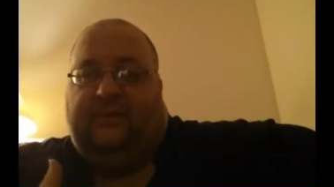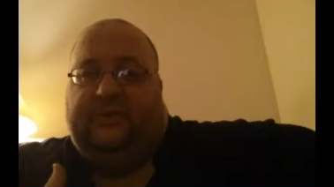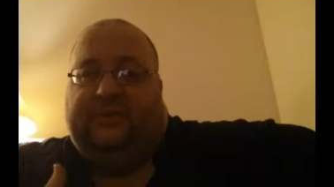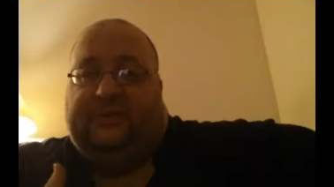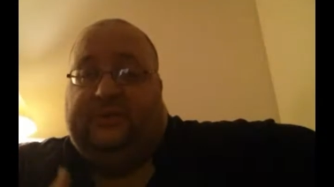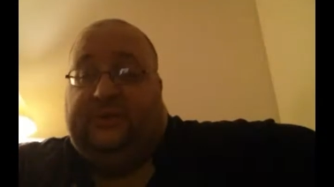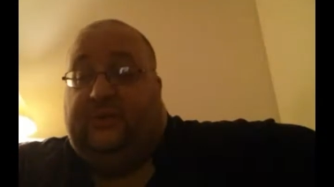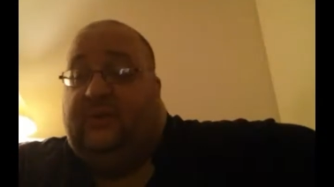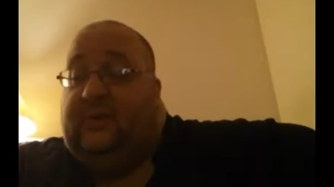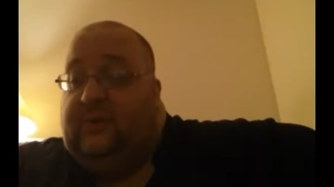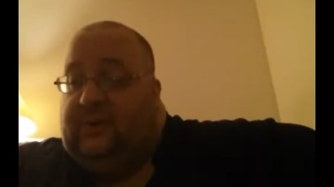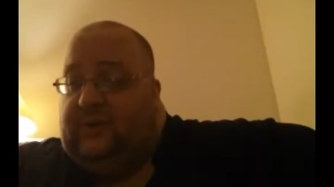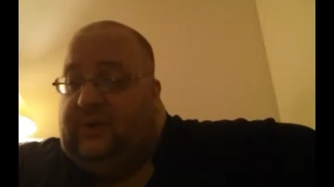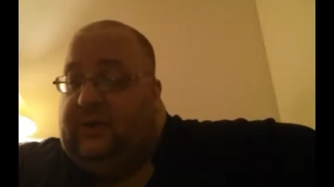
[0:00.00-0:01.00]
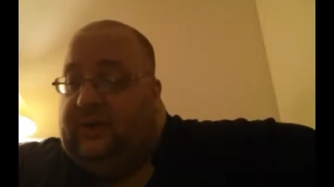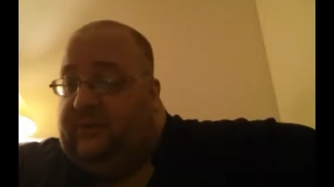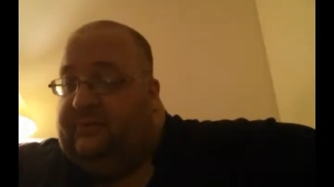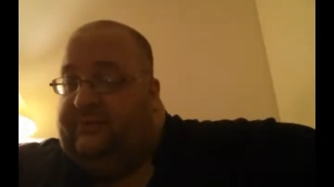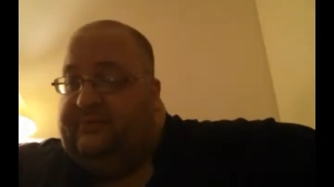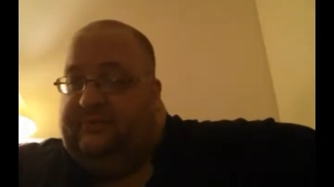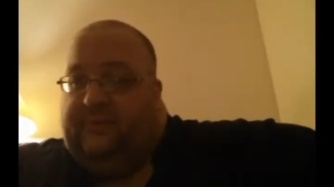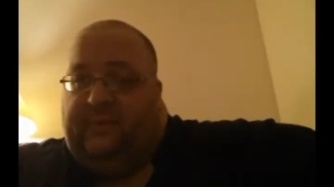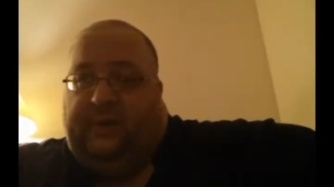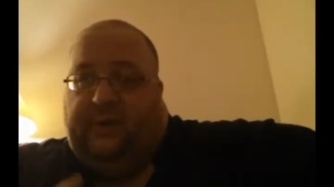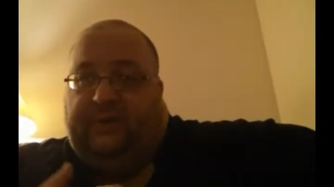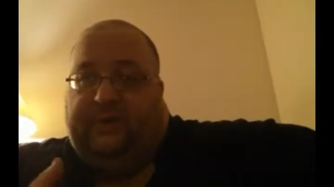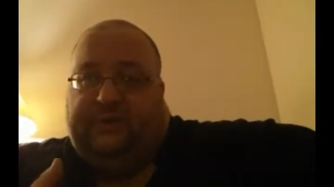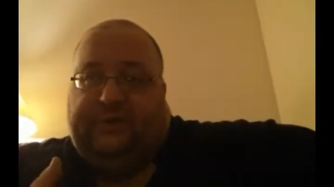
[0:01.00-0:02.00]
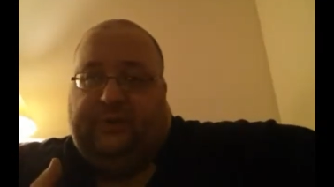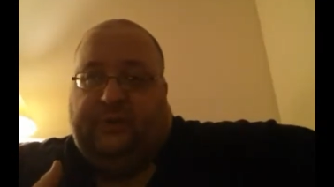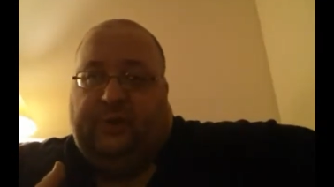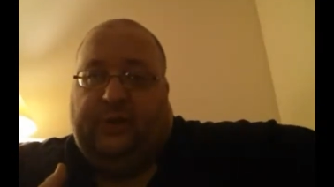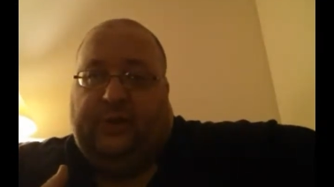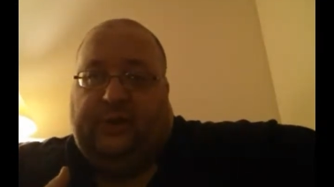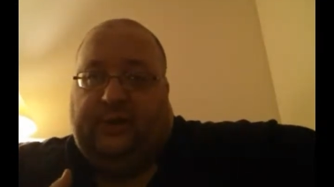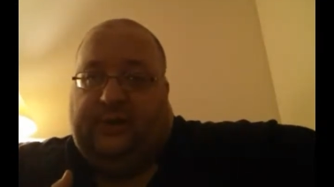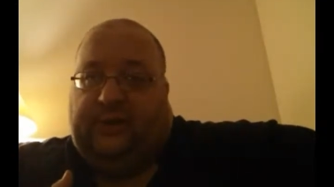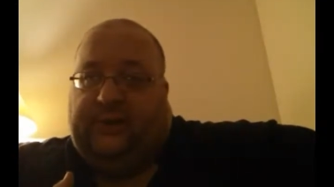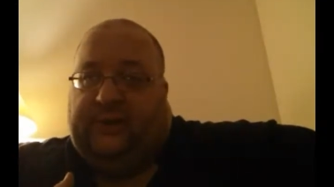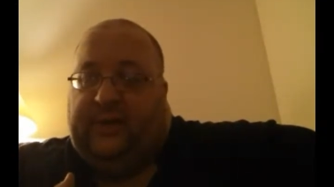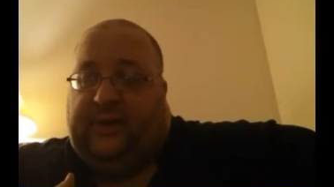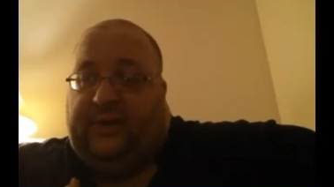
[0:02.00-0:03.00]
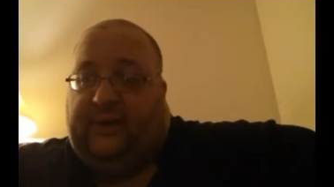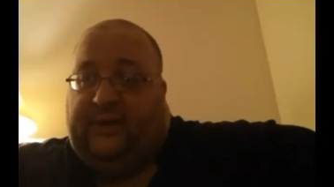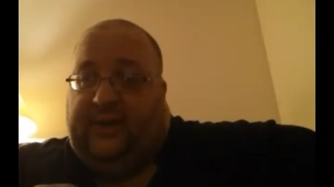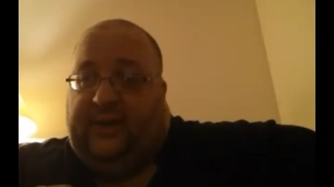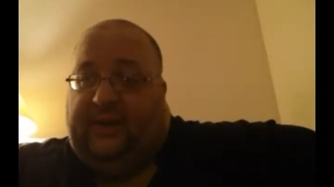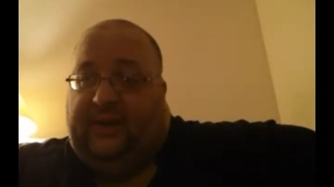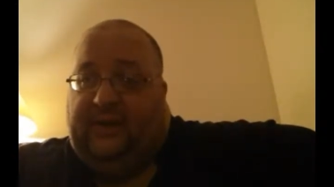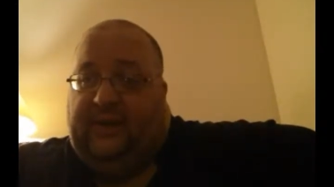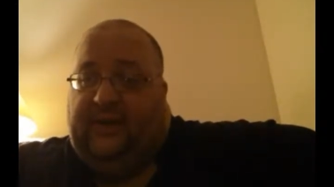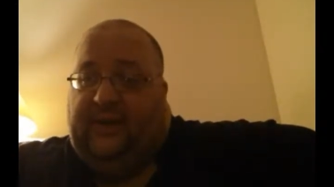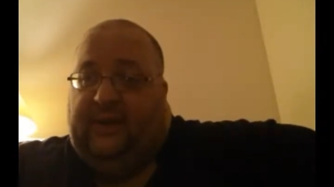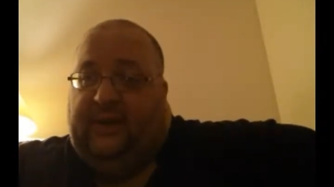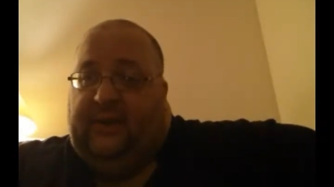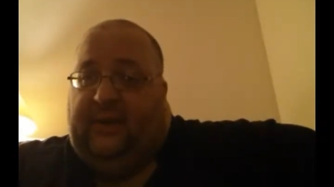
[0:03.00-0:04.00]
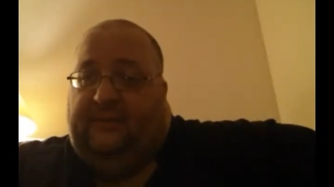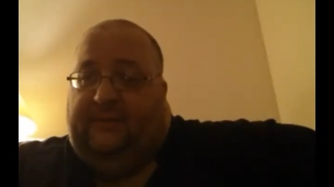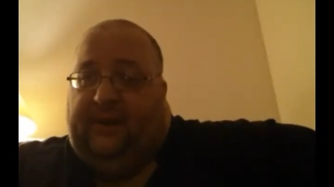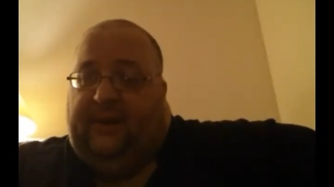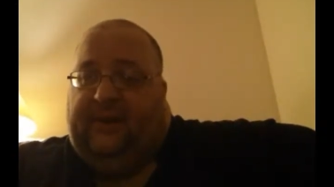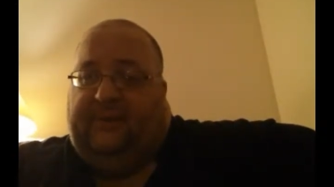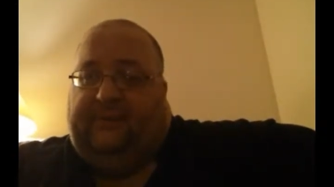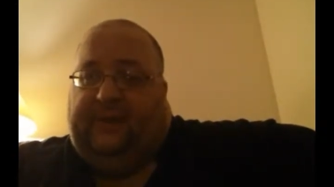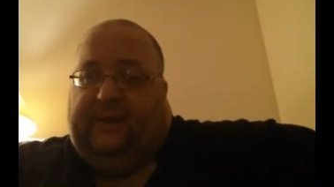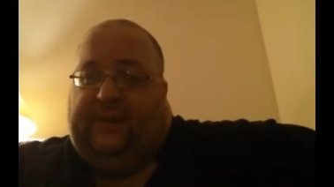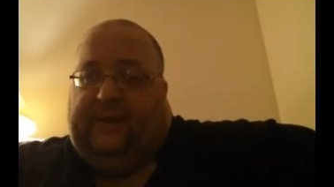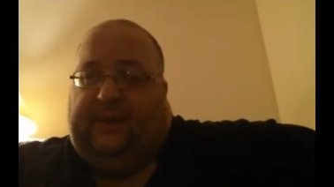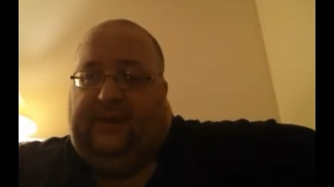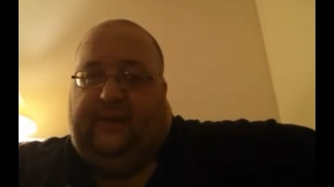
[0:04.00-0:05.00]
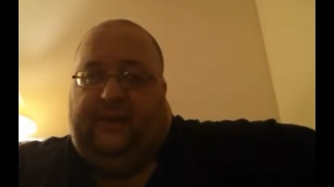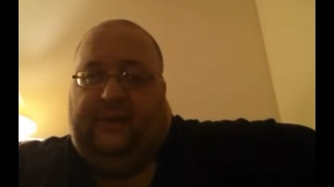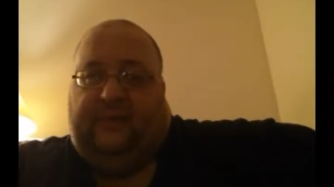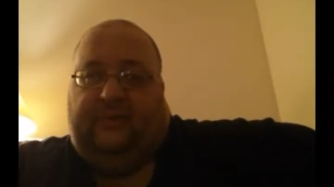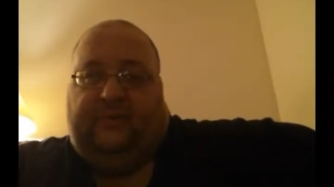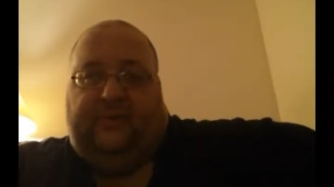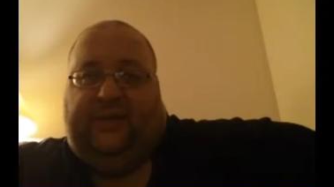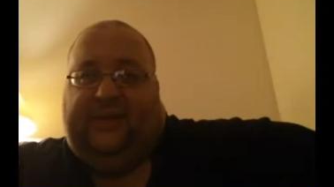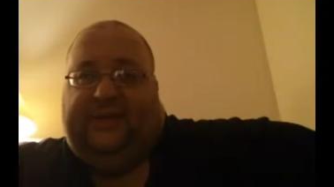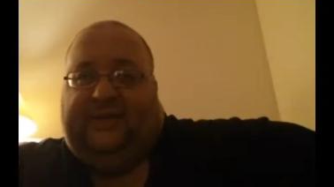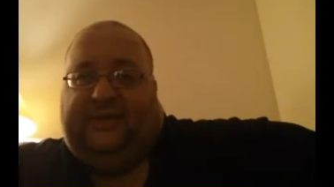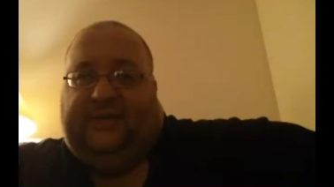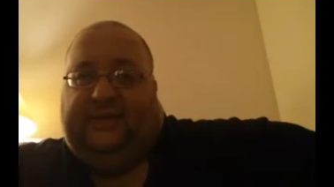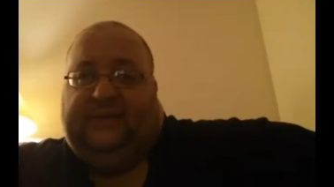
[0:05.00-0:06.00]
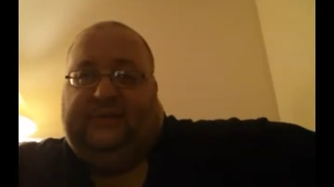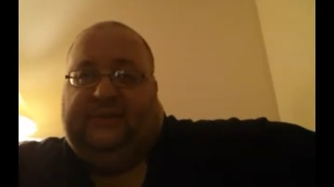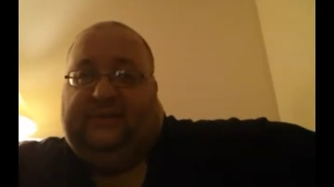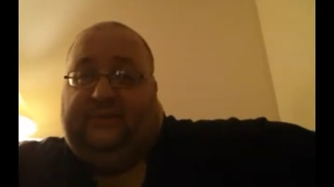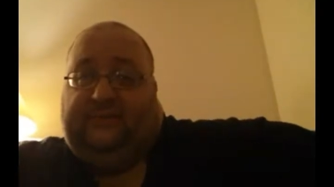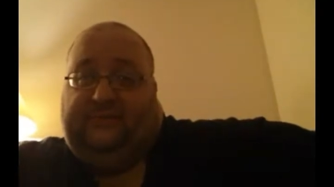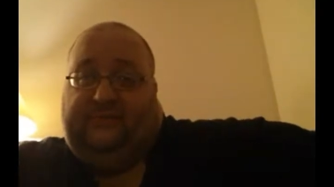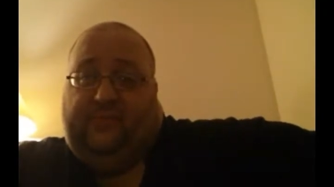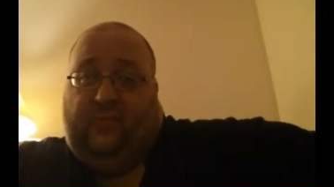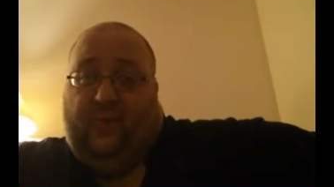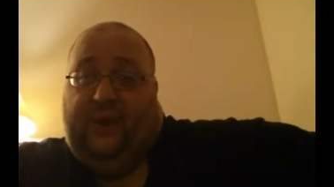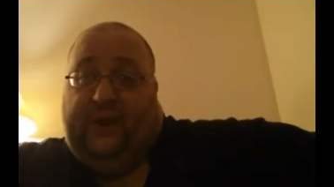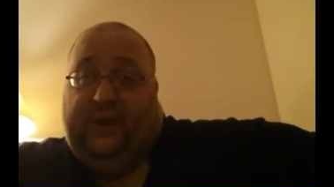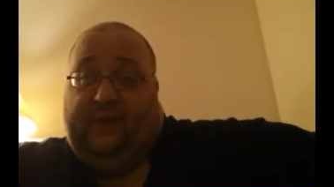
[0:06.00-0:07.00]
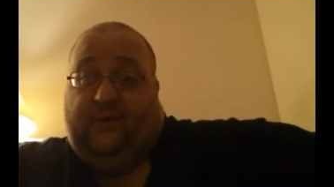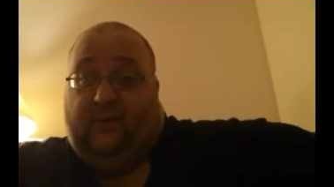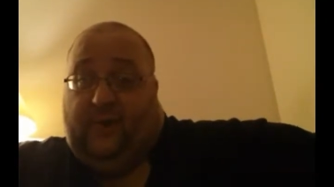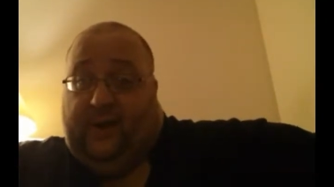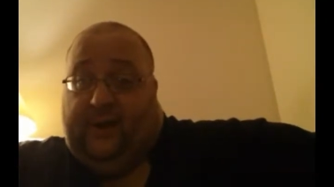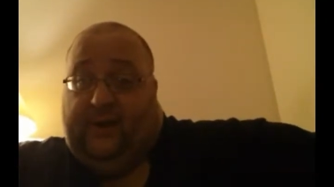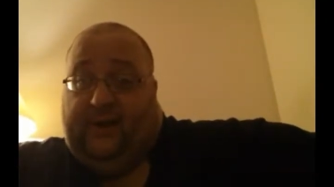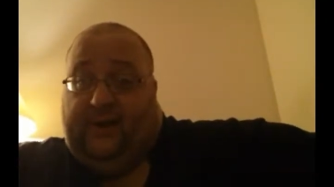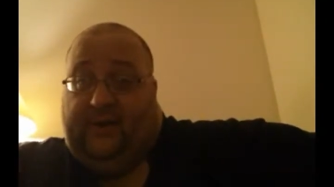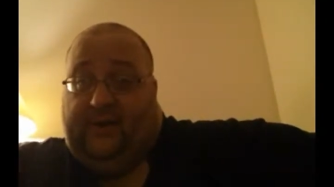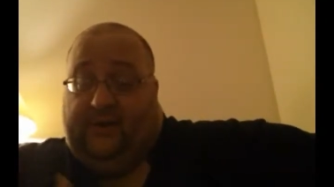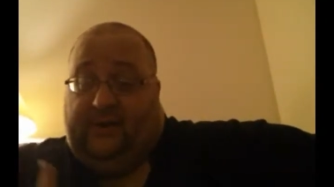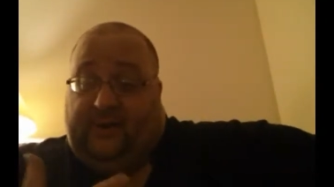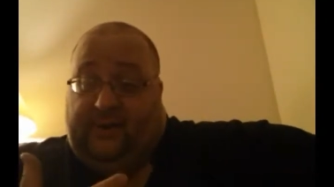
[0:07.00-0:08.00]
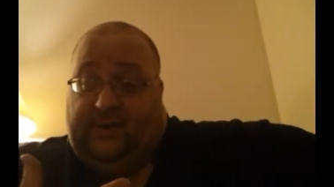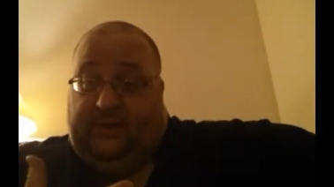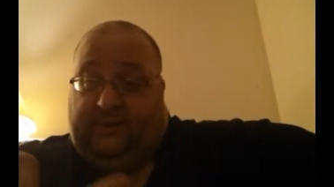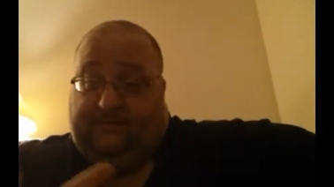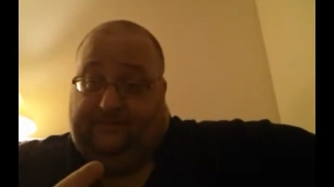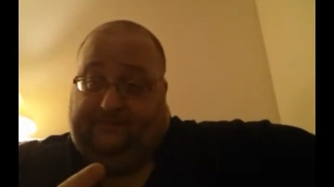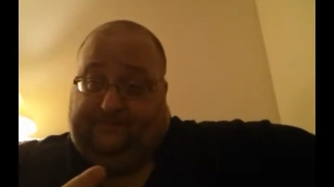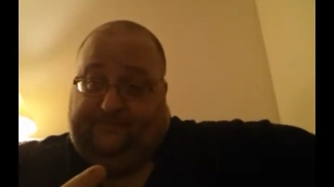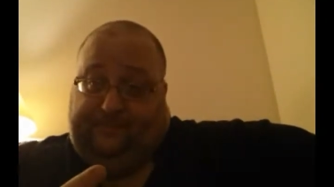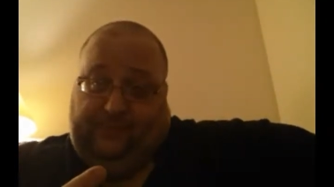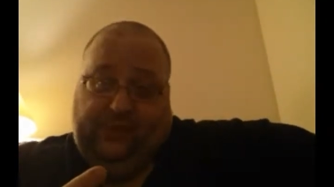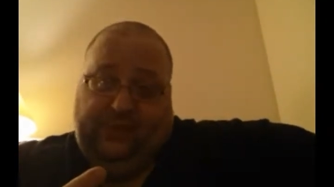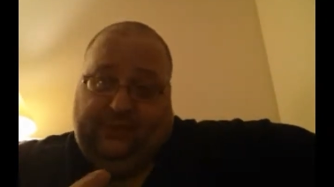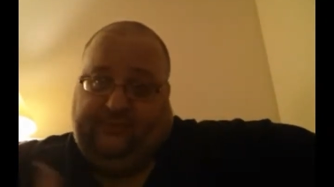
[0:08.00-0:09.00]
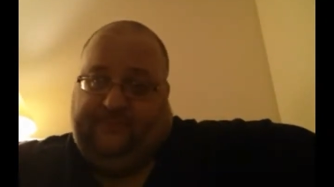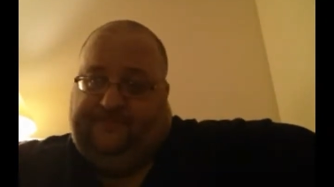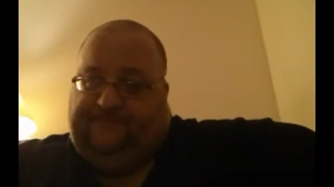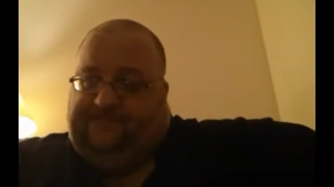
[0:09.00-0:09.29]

Which, you know, we know they're still working on it. They they implicably, you know, can't tell us when or where, or, you know.